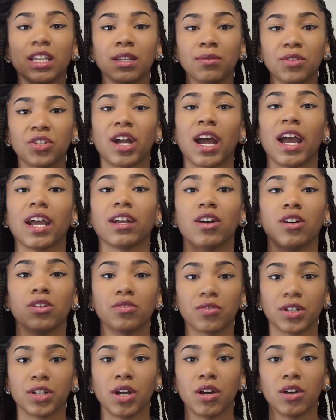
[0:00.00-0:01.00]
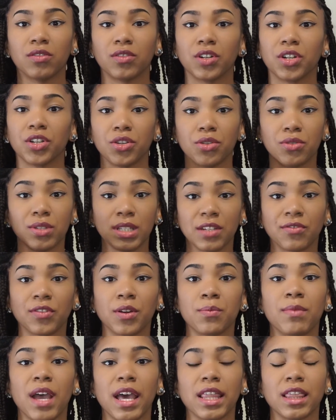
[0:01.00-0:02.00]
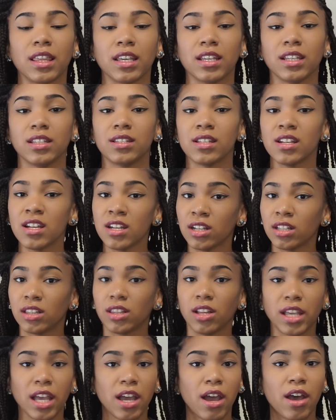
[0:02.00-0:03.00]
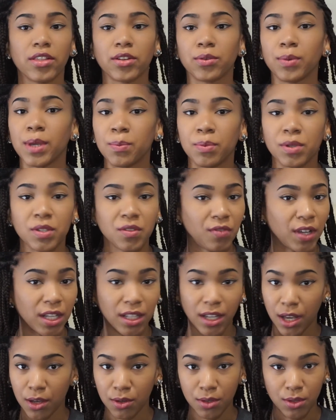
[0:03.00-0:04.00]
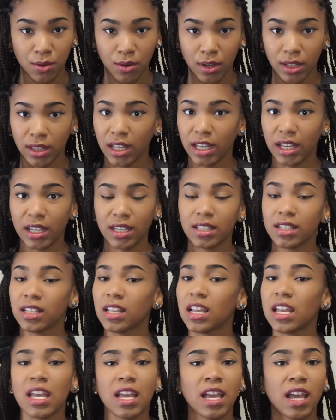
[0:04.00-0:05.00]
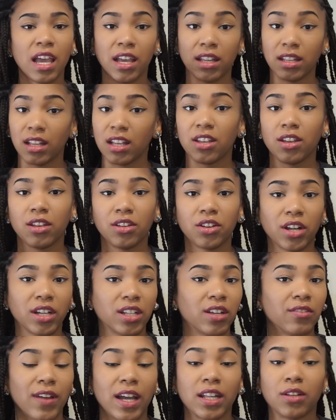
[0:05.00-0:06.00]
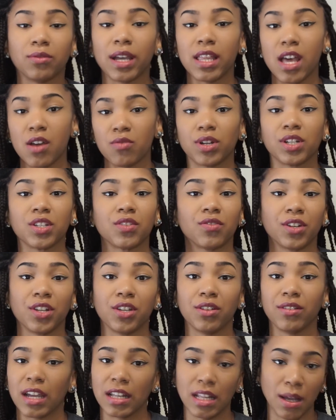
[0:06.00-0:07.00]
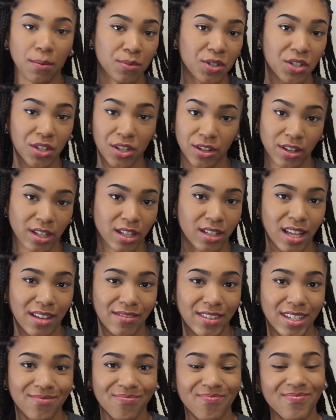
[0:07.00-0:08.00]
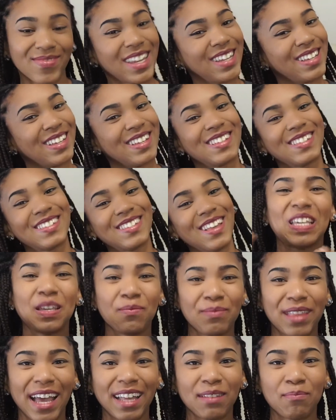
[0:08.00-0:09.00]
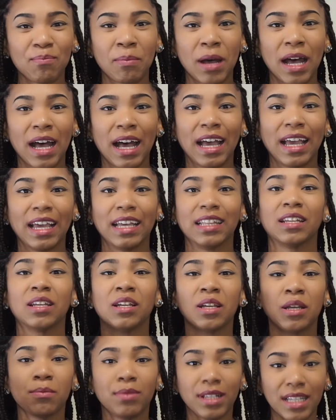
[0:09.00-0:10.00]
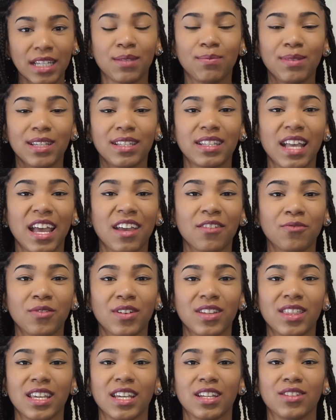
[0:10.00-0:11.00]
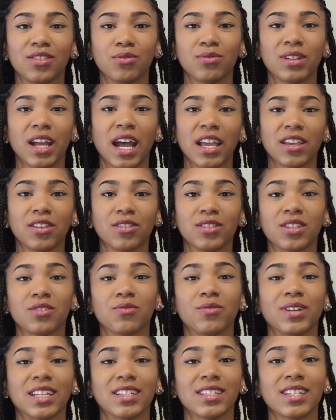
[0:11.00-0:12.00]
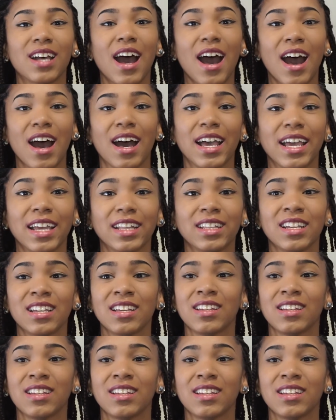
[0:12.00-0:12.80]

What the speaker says: keep trying over and over, use different methods, look at other people's videos on this, and you're gonna find a way that works for you, and I'm sure you're gonna love it. So keep that in mind. Please be safe with it. Do not use it when it's hot.